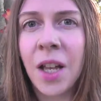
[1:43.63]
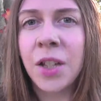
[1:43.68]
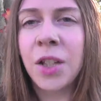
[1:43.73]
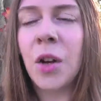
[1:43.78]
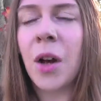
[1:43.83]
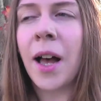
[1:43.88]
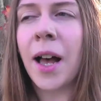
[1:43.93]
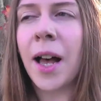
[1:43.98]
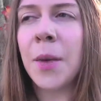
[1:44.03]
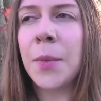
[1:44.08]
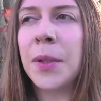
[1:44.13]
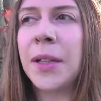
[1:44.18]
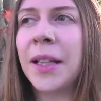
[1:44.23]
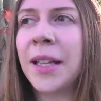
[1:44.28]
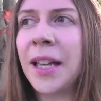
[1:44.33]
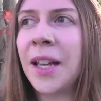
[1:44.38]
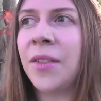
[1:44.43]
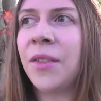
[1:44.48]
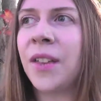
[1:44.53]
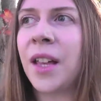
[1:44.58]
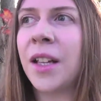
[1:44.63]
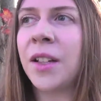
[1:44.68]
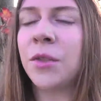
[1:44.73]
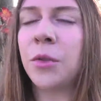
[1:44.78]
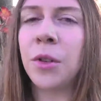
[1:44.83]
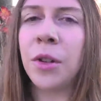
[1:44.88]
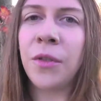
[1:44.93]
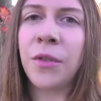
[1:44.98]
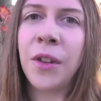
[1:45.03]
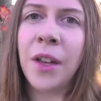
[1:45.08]
So I believe they
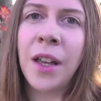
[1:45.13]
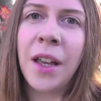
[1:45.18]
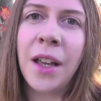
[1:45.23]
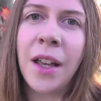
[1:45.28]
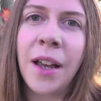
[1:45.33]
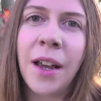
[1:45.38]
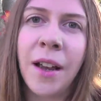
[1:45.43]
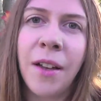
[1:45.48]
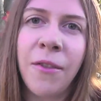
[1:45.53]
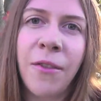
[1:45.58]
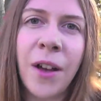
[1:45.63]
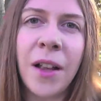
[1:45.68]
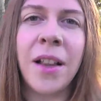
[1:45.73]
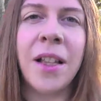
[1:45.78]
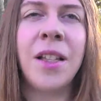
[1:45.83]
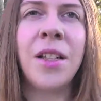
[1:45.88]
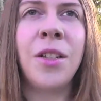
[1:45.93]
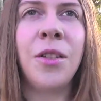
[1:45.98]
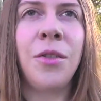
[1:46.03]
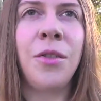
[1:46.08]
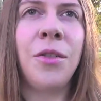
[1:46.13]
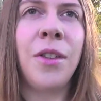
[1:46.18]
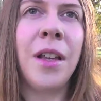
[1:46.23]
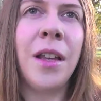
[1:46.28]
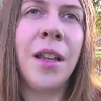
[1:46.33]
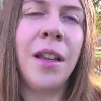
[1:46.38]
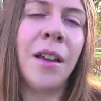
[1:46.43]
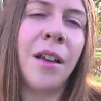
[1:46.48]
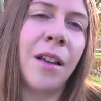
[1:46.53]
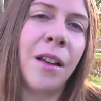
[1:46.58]
sort of fell into
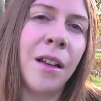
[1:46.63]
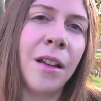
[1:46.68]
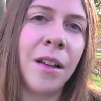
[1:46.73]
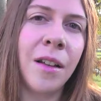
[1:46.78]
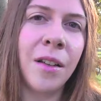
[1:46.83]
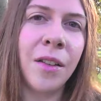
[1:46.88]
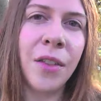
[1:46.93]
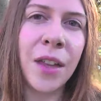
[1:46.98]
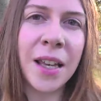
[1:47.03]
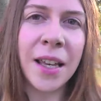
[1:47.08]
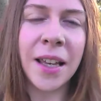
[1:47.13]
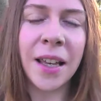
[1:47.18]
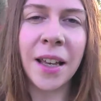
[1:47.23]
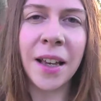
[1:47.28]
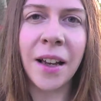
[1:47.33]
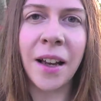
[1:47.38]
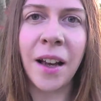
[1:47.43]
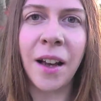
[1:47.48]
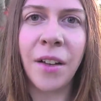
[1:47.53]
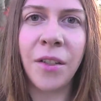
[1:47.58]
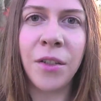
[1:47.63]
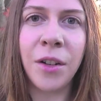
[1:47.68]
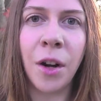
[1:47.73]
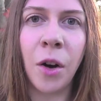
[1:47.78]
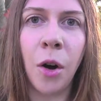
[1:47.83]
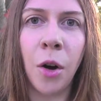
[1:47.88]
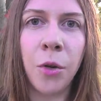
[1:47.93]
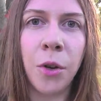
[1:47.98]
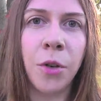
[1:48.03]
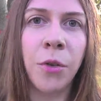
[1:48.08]
the thinking of, you
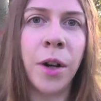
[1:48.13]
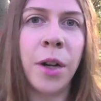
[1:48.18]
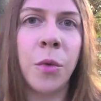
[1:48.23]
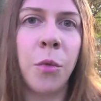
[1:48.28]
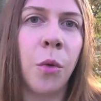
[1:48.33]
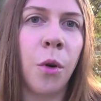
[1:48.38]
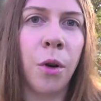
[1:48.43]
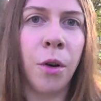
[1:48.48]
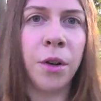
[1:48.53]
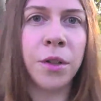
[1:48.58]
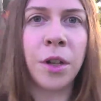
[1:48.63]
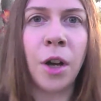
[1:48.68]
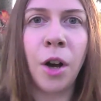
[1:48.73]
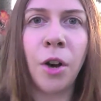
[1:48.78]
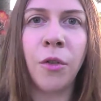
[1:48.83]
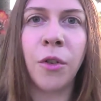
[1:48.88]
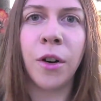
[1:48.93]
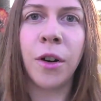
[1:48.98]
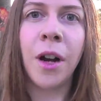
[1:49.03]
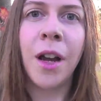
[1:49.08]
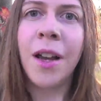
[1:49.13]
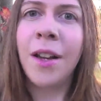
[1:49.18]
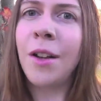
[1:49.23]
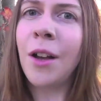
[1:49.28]
know, oh, the Great War is over.